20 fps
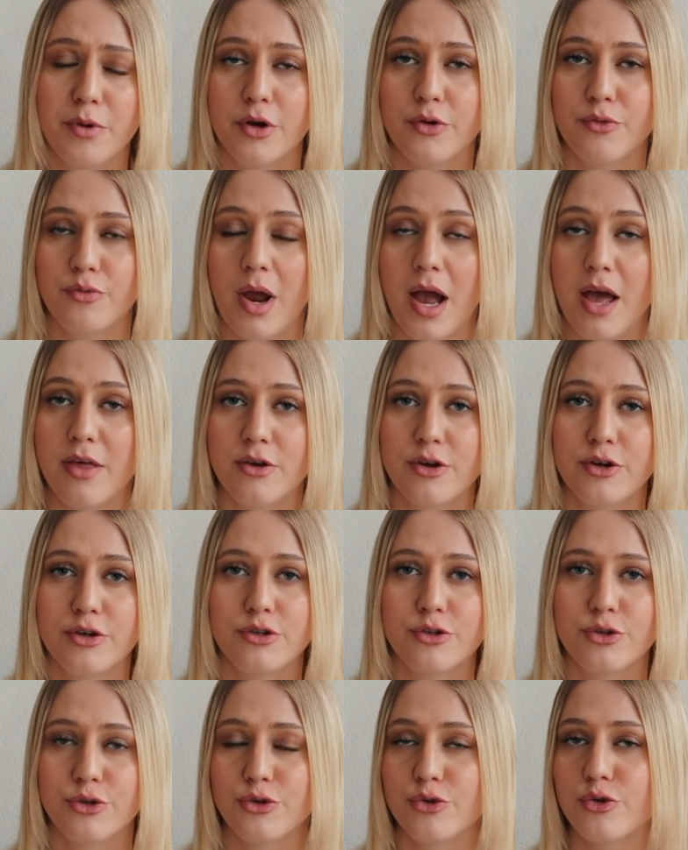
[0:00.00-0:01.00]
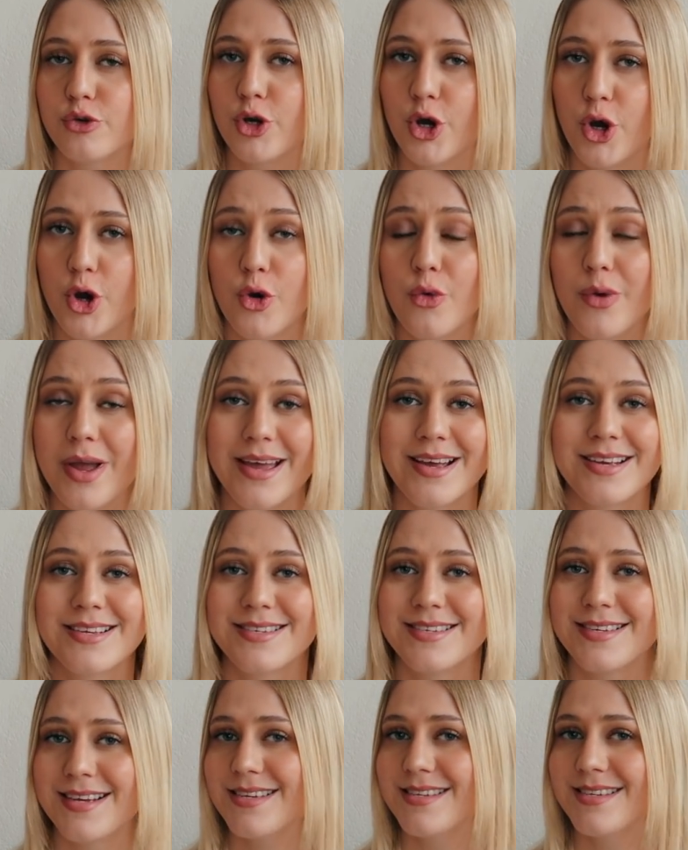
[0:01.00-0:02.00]
but rather to
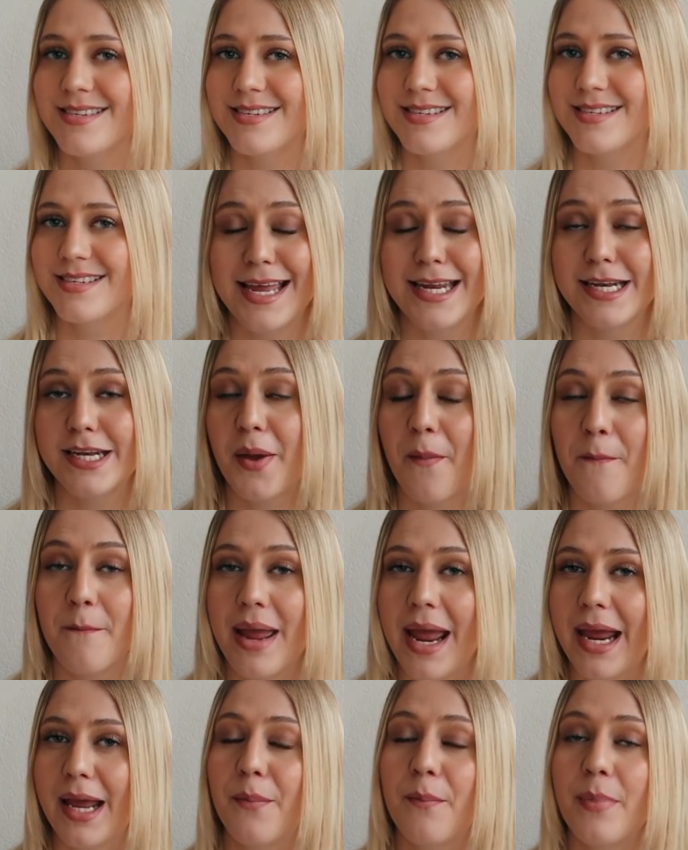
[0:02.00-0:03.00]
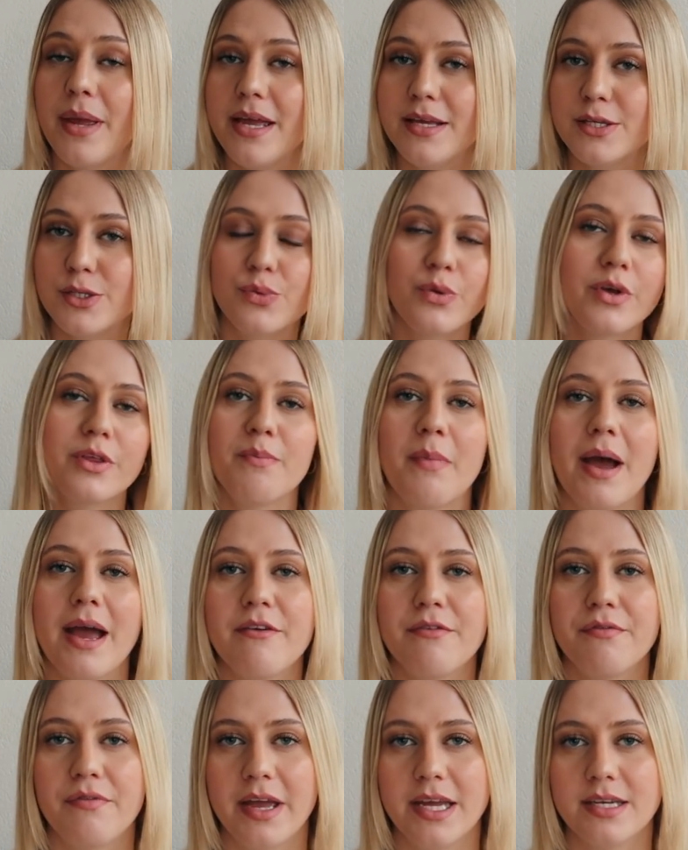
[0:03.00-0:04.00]
coexist and make peace with
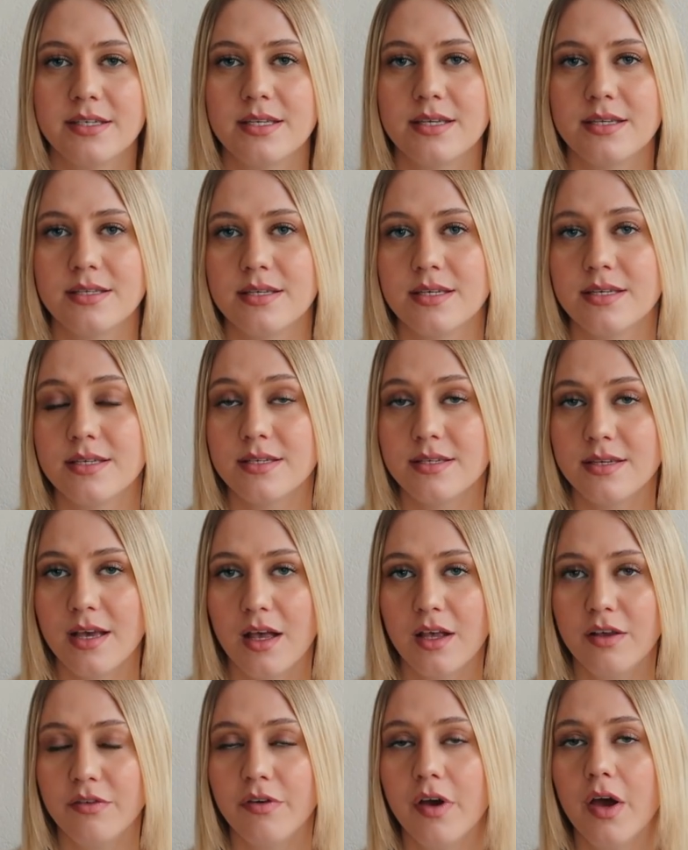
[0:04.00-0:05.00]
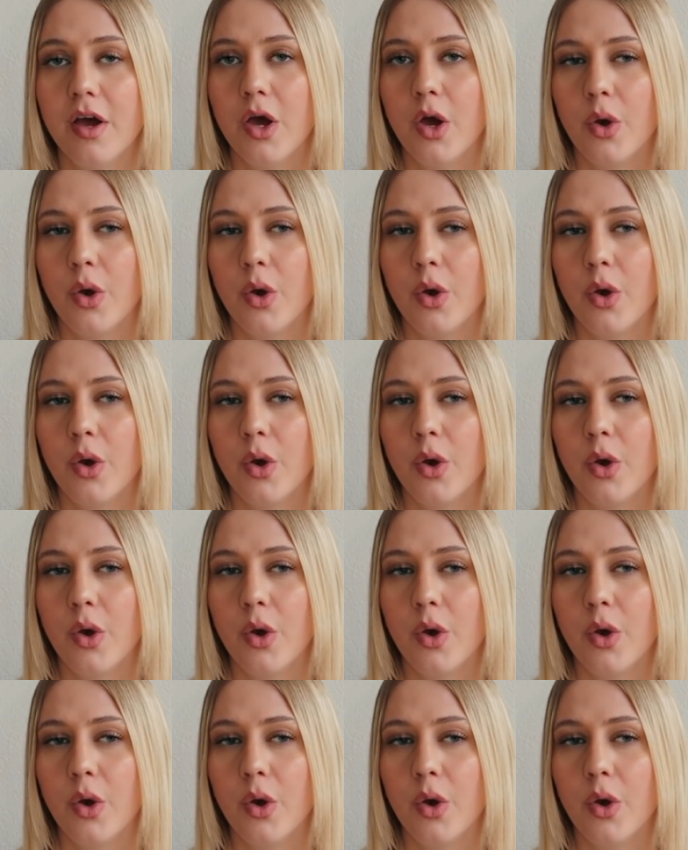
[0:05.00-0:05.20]
my fantasy self